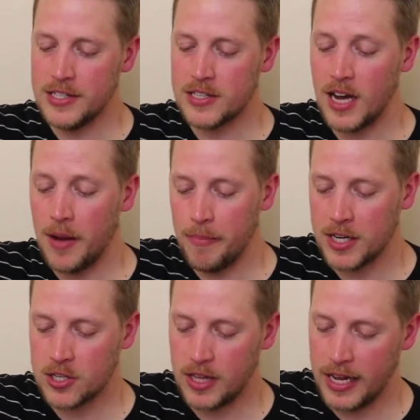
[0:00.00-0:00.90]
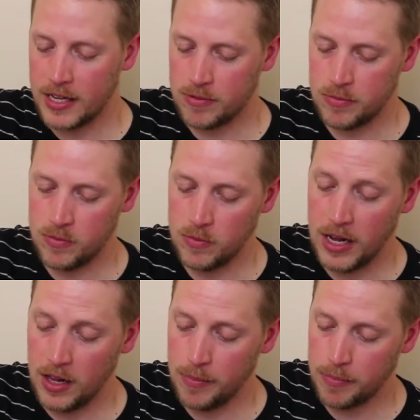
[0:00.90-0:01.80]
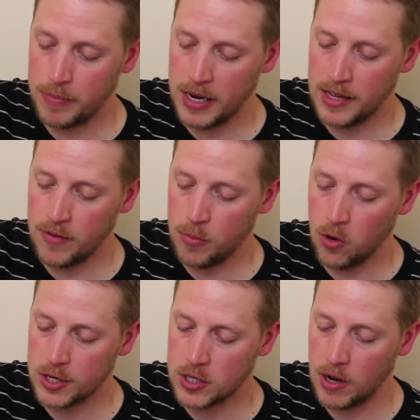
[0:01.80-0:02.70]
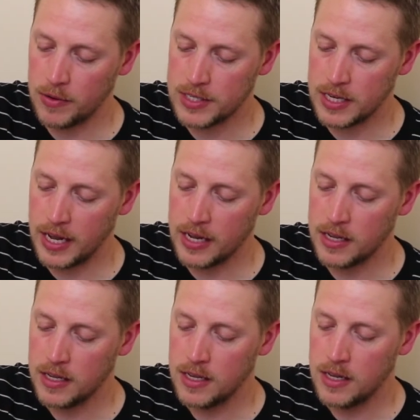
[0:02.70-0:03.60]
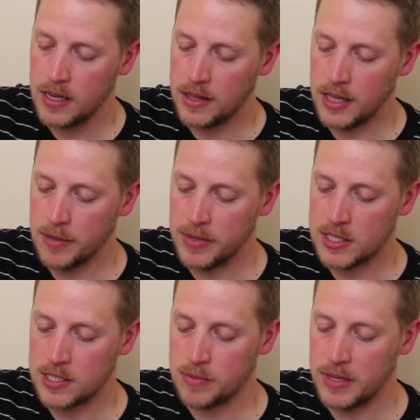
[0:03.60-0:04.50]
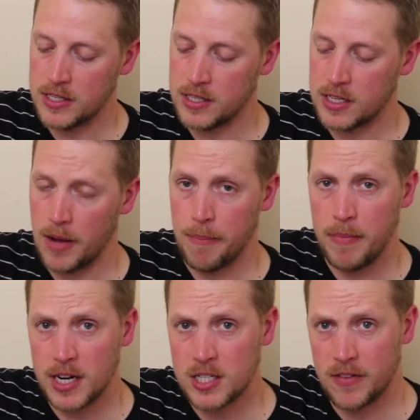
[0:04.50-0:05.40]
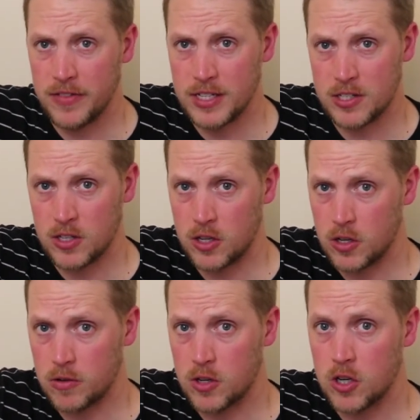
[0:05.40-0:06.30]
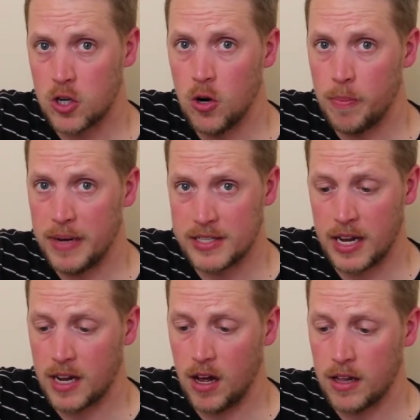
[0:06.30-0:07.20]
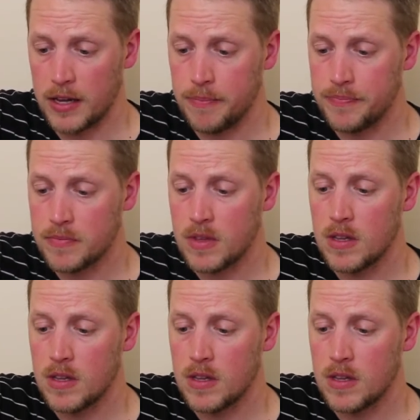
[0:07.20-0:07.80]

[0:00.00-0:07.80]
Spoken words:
It's got much like, well, and even more so I would say than the Mrs. Smith's, it's got much of this goop, as I call it.